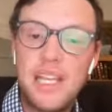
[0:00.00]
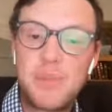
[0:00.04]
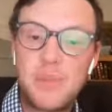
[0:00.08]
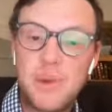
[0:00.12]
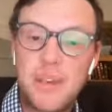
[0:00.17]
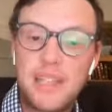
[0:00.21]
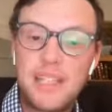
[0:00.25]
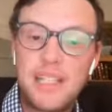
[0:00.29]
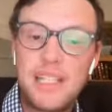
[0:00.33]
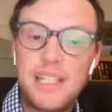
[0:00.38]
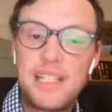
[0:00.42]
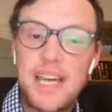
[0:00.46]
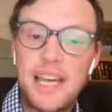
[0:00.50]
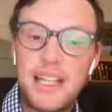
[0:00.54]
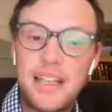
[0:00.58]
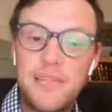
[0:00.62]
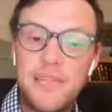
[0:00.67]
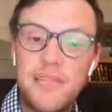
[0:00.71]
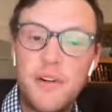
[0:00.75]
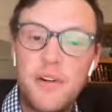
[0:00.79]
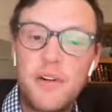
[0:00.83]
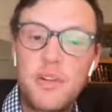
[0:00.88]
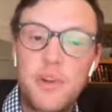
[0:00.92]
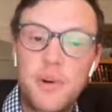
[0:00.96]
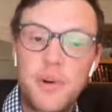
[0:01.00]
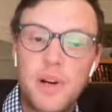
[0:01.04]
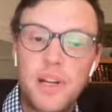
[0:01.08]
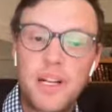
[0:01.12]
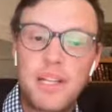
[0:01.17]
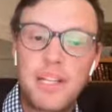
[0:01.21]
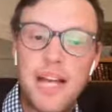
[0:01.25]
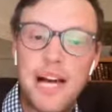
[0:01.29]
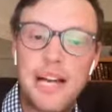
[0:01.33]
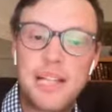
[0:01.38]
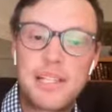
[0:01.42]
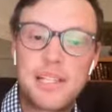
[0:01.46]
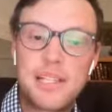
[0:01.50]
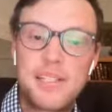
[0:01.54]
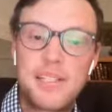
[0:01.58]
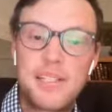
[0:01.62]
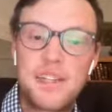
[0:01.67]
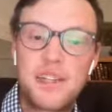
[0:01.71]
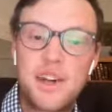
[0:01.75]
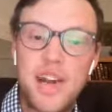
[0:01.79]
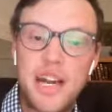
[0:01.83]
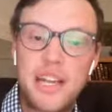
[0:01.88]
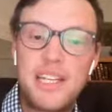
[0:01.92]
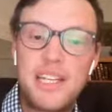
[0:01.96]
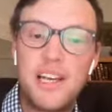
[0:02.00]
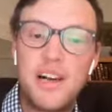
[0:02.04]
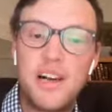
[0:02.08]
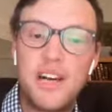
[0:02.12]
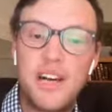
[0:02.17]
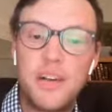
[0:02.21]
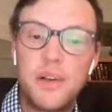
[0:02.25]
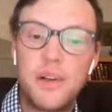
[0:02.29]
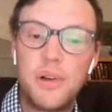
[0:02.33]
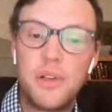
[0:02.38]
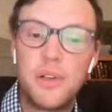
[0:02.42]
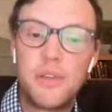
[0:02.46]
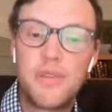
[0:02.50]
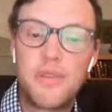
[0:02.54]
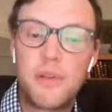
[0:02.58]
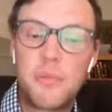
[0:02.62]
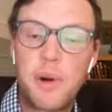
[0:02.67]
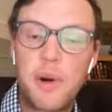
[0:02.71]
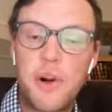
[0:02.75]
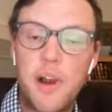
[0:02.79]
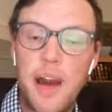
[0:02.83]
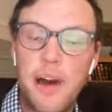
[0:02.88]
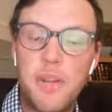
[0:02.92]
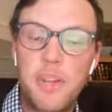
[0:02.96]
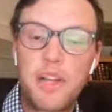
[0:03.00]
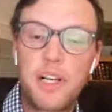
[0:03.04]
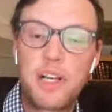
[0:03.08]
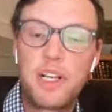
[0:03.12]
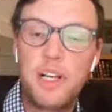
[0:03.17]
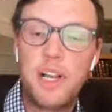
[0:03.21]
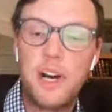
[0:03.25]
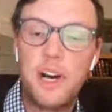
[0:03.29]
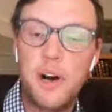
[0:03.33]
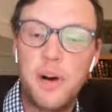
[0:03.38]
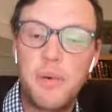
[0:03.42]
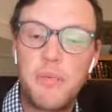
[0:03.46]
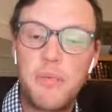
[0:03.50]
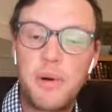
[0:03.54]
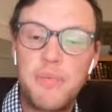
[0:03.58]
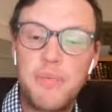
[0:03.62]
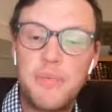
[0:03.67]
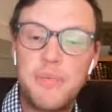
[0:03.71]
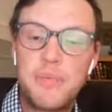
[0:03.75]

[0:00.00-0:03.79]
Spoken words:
His weekly telephone Torah classes attract young and old from around the globe.